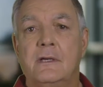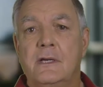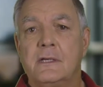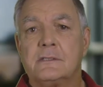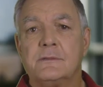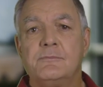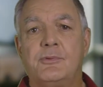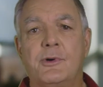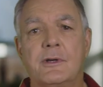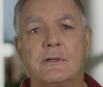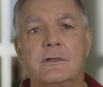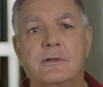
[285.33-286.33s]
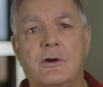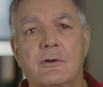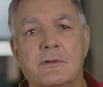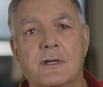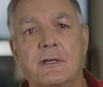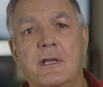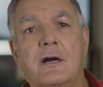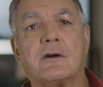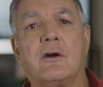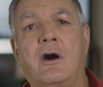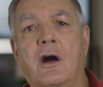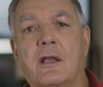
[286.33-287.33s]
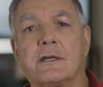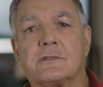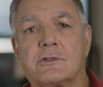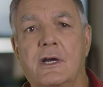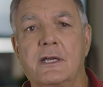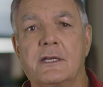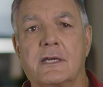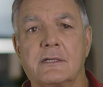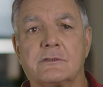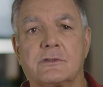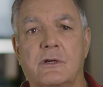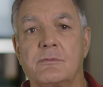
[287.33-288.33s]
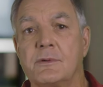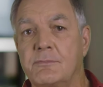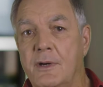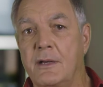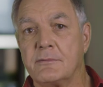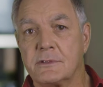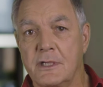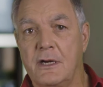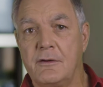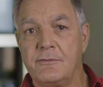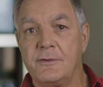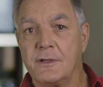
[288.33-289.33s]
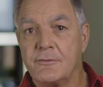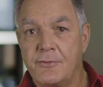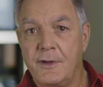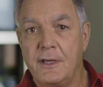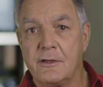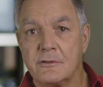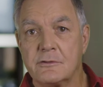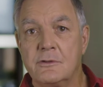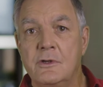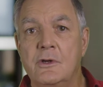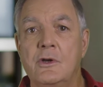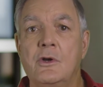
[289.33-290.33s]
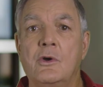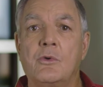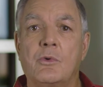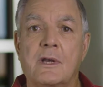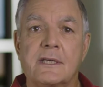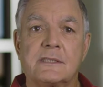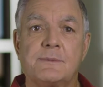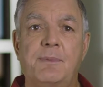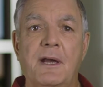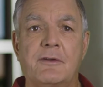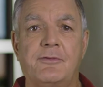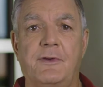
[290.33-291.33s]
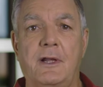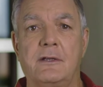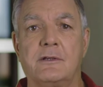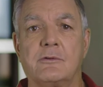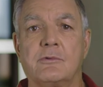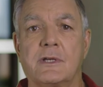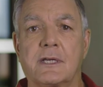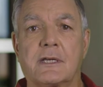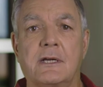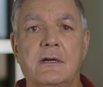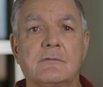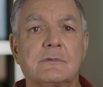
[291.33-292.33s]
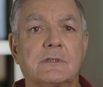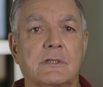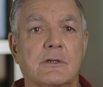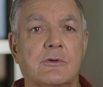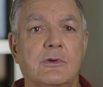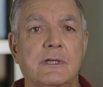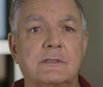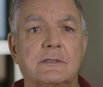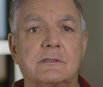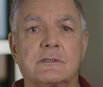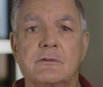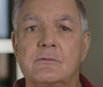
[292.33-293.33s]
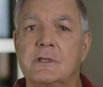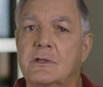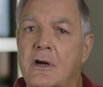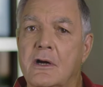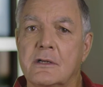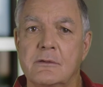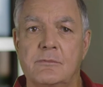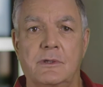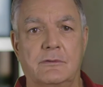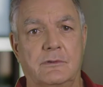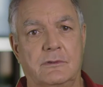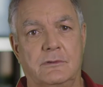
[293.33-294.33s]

It's important to note that an alcoholic trying to get sober by himself and fails will expect failure when it comes to the questions that we talked about.